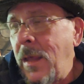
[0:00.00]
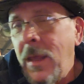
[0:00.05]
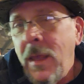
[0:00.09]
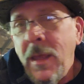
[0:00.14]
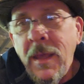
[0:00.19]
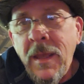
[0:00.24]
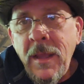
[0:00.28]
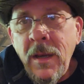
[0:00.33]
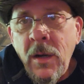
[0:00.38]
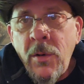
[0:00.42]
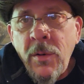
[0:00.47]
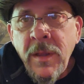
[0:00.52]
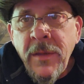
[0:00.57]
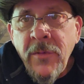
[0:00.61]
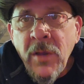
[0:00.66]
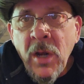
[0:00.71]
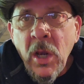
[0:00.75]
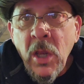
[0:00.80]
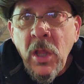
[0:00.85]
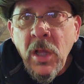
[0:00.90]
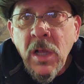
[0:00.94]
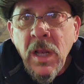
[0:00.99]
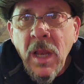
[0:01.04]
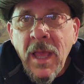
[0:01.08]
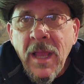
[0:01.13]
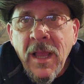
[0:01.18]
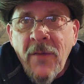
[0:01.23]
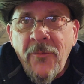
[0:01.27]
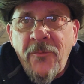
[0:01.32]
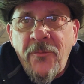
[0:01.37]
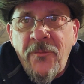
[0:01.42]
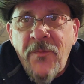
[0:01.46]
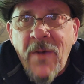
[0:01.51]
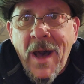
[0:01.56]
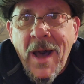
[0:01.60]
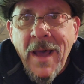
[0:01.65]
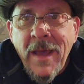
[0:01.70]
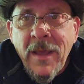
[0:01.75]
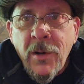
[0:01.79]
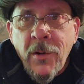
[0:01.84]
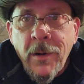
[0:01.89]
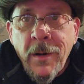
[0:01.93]
He don't even look like a
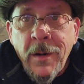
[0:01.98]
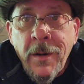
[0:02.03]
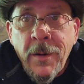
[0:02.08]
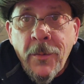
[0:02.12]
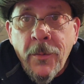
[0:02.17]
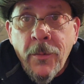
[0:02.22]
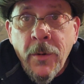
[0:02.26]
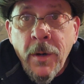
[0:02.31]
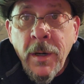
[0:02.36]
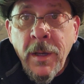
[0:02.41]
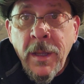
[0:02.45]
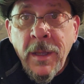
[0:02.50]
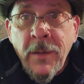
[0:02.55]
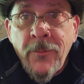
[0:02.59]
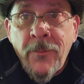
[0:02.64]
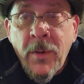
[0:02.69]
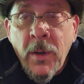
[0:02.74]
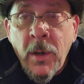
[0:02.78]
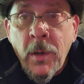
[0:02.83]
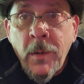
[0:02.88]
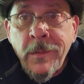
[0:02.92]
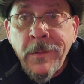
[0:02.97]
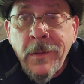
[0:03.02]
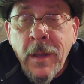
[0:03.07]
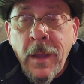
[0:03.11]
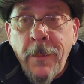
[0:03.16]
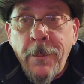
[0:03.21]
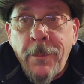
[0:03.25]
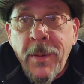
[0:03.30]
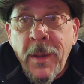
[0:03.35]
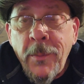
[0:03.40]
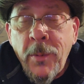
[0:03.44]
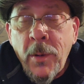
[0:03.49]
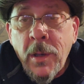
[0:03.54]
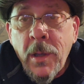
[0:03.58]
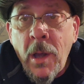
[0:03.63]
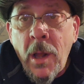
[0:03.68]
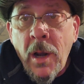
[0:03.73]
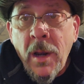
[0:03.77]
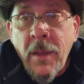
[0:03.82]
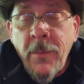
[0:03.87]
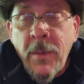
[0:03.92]
fighter in a ring, folks. People
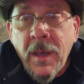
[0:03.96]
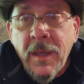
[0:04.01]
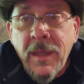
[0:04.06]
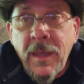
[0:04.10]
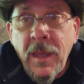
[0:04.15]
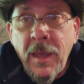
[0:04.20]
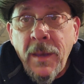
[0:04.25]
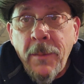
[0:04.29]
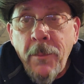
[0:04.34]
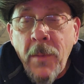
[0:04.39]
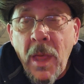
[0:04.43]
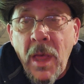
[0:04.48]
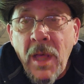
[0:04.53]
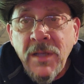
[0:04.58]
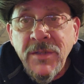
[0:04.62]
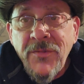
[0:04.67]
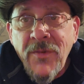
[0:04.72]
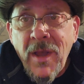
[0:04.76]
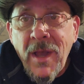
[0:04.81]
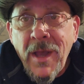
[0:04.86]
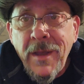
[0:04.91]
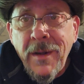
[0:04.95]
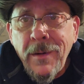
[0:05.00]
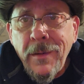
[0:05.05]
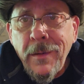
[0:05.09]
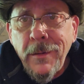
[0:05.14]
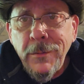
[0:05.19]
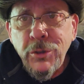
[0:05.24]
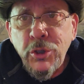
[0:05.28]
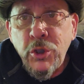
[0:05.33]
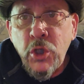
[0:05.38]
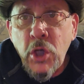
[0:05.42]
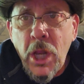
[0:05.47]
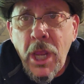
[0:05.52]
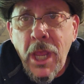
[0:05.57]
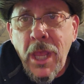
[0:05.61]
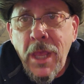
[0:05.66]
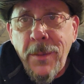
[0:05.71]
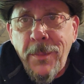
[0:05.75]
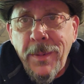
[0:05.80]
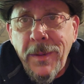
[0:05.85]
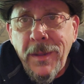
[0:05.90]
call him a kickbox fighter.
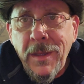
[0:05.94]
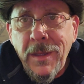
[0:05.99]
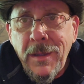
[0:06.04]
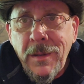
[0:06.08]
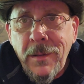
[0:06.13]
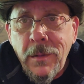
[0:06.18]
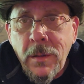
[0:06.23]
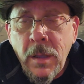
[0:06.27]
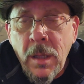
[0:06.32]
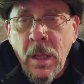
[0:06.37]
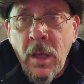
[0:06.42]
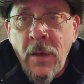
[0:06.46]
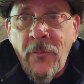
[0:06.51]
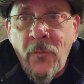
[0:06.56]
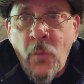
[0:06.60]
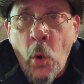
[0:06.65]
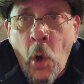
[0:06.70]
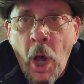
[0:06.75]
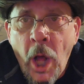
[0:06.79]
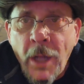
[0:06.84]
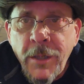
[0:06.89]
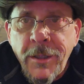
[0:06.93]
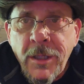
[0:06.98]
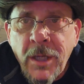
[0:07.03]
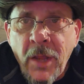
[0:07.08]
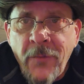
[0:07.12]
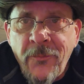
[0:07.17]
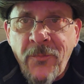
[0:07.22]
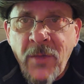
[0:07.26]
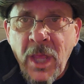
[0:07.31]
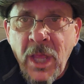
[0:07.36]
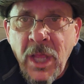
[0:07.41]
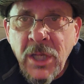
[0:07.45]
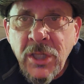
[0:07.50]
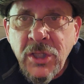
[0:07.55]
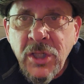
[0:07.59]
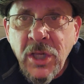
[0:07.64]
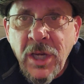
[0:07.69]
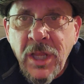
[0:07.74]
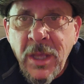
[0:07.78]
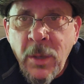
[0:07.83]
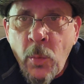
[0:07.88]
Champion of what
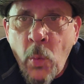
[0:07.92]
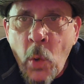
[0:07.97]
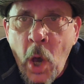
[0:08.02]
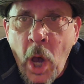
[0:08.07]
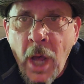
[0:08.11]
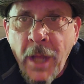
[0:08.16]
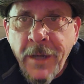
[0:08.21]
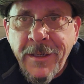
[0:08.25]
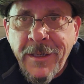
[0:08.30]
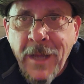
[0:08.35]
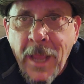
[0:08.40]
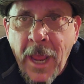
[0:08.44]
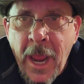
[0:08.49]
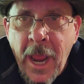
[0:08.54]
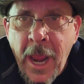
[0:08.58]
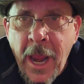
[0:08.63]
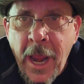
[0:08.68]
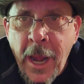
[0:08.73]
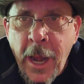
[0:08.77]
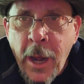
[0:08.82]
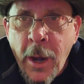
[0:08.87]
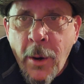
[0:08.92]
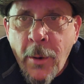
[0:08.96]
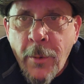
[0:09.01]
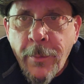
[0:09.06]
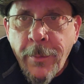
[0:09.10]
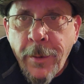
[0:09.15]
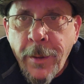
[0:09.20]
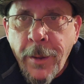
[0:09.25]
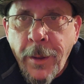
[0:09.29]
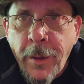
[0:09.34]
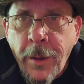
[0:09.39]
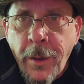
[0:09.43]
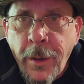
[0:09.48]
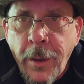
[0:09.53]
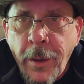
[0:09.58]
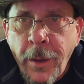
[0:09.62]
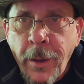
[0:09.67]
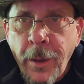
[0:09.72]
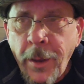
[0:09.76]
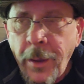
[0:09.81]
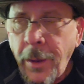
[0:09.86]
division in what town?
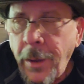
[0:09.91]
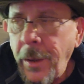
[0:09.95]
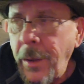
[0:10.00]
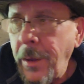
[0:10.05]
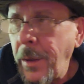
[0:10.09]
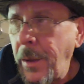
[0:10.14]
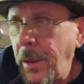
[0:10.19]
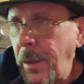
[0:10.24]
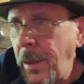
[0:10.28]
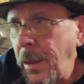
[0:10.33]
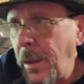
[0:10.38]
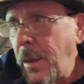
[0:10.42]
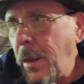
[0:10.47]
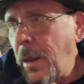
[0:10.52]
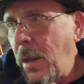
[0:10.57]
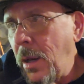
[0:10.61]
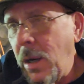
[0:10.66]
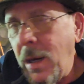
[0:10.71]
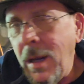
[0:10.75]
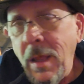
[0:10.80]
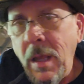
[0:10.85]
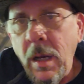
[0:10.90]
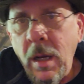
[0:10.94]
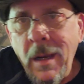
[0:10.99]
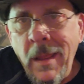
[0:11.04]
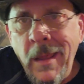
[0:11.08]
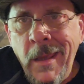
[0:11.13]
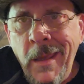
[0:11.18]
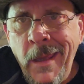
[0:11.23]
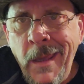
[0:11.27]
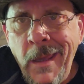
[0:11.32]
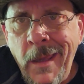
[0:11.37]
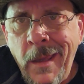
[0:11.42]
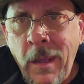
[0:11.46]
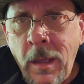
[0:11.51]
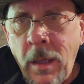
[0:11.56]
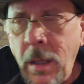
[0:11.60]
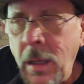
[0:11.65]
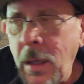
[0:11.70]
Little League?